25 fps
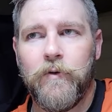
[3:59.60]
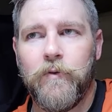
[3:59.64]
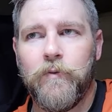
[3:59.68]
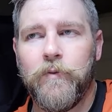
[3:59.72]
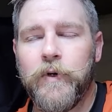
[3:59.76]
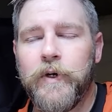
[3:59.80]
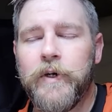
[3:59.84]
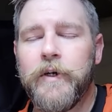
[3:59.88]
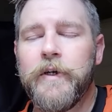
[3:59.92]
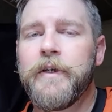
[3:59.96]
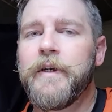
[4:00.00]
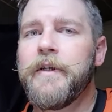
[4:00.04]

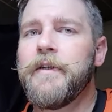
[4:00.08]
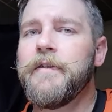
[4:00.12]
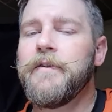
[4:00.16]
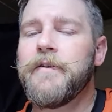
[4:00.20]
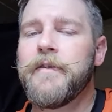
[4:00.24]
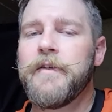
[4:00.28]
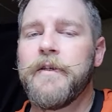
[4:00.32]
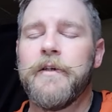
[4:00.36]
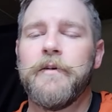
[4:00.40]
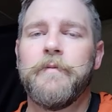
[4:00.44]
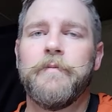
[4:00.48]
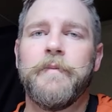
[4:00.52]
We're a
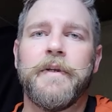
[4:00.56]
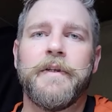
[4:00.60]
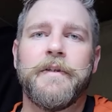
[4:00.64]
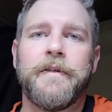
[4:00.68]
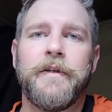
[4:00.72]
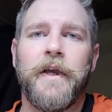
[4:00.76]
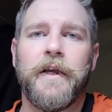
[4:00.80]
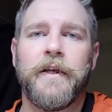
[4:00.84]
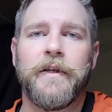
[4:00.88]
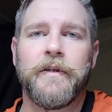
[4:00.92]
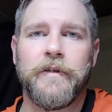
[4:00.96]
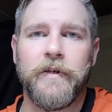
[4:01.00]
concealment
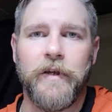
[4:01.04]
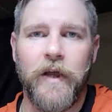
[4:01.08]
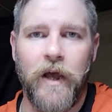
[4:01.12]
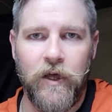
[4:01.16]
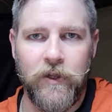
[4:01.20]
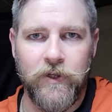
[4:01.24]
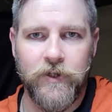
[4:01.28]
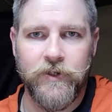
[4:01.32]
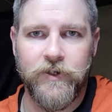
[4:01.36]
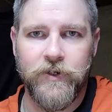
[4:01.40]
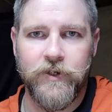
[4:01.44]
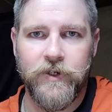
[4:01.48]

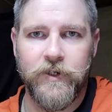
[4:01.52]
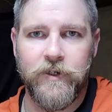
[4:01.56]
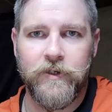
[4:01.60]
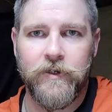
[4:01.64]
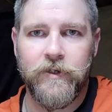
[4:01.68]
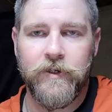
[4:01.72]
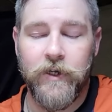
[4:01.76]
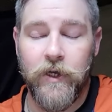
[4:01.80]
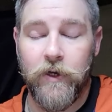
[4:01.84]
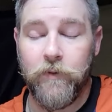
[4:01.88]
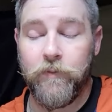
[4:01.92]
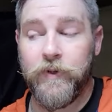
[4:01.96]
technology
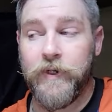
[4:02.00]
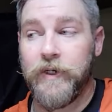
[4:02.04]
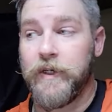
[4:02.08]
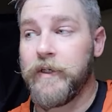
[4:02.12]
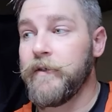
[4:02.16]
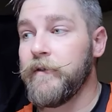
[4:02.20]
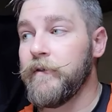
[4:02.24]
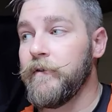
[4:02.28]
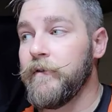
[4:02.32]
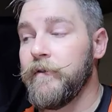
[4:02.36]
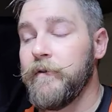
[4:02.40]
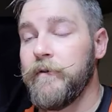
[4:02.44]
company.